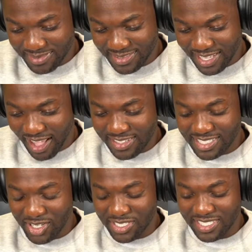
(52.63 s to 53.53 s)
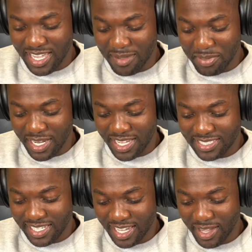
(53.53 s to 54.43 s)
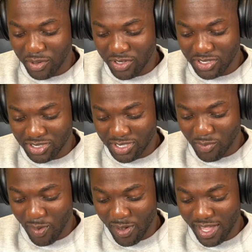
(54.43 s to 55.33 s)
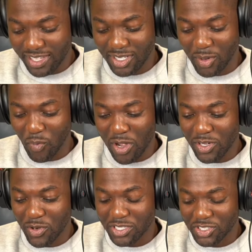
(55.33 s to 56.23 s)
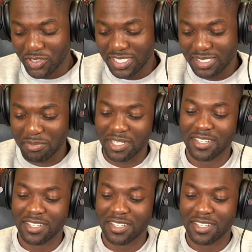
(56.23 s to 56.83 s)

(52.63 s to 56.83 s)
I just know this deadbeat ass nigga with Crystal. He out there wandering the streets, bro.